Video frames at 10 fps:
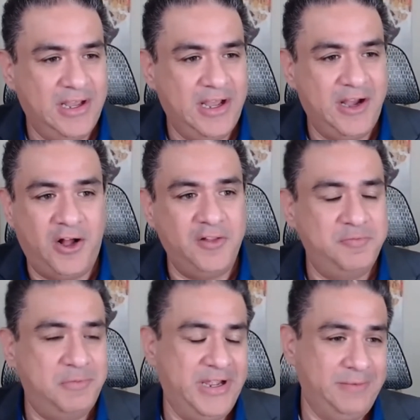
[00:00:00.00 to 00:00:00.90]
All of
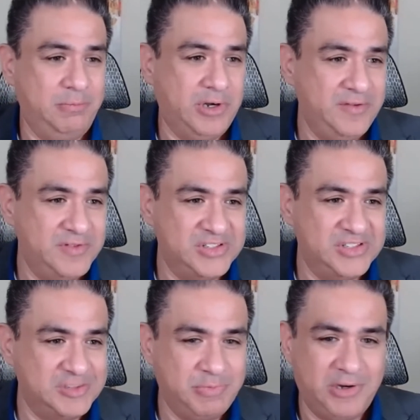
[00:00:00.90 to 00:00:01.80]
my previous
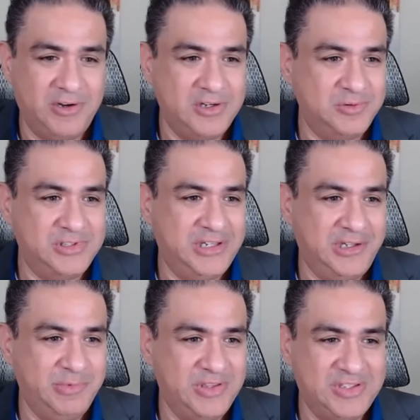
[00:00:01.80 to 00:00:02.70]
experience was telling
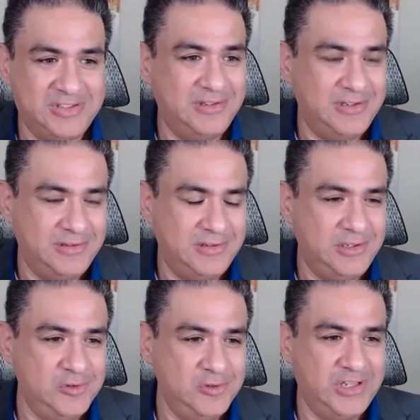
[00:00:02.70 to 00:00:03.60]
me that the
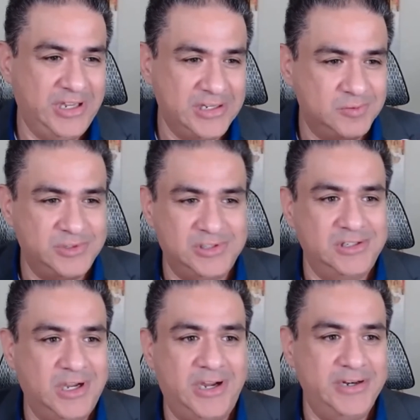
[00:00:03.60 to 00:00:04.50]
use case was a
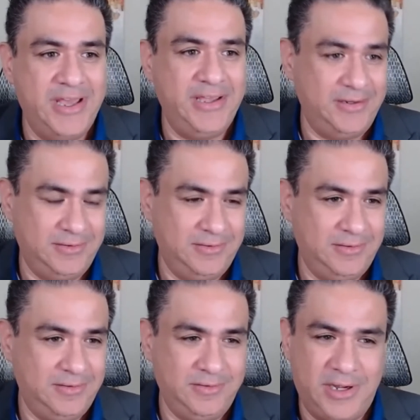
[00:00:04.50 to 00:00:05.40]
.NET,
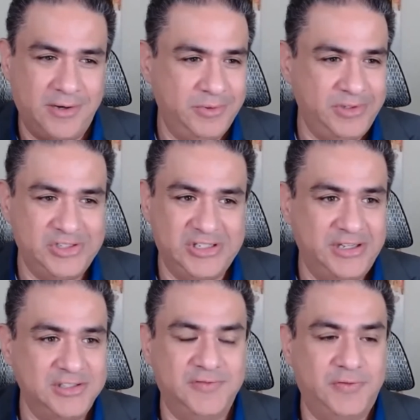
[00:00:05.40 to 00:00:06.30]
not really
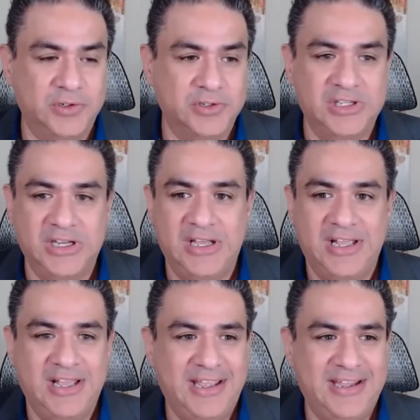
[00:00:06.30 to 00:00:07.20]
Salesforce.
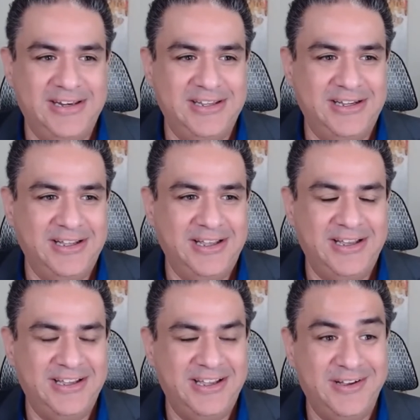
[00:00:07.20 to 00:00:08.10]
And
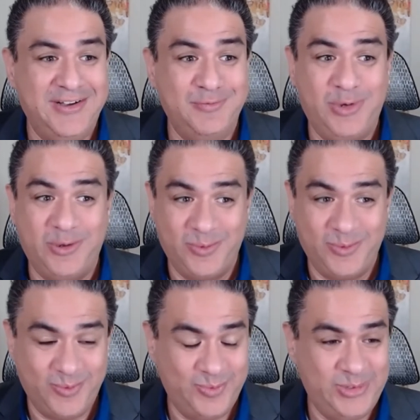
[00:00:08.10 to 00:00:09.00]
but
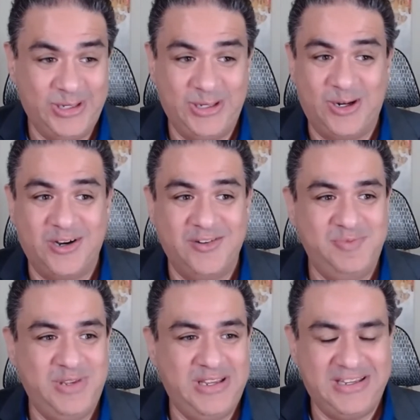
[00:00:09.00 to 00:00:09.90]
did an
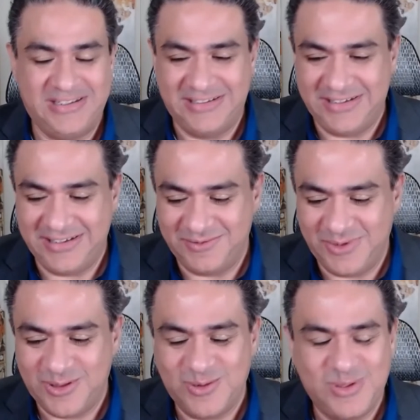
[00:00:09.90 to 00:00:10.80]
RFP and
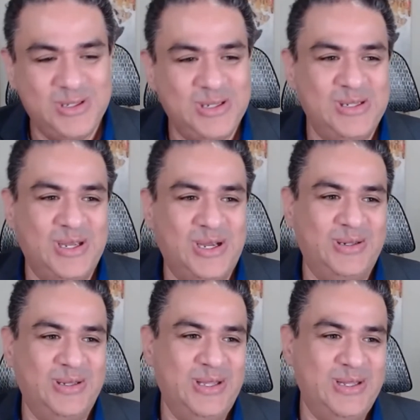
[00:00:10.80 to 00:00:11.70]
went through the detail
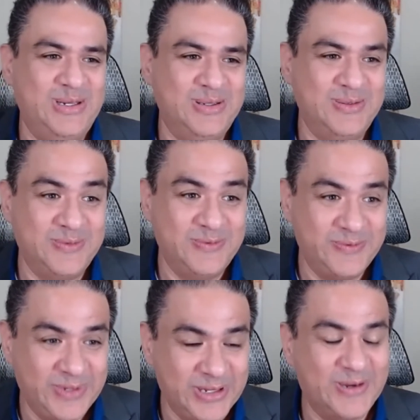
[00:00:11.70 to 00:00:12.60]
and
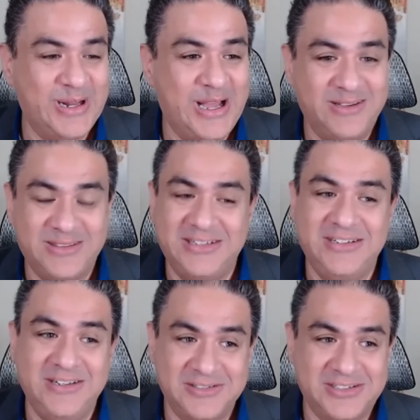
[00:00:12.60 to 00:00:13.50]
figured out that
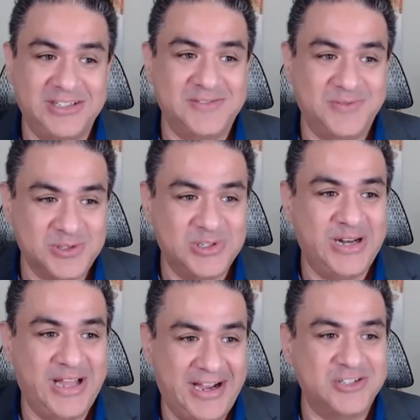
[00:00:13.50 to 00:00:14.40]
no, Salesforce could
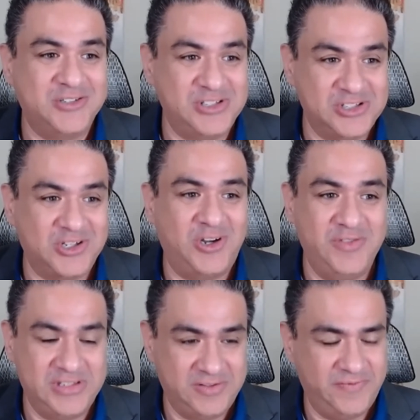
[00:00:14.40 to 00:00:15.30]
actually solve
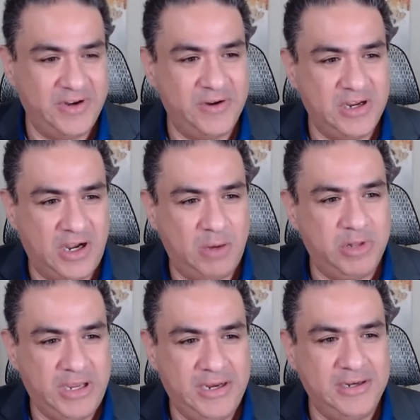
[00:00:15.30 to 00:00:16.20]
these very
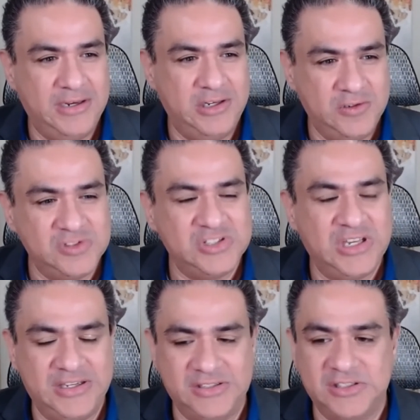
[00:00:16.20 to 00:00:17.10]
complicated use
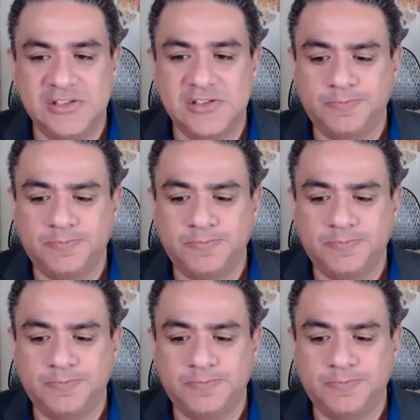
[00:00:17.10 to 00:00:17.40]
cases.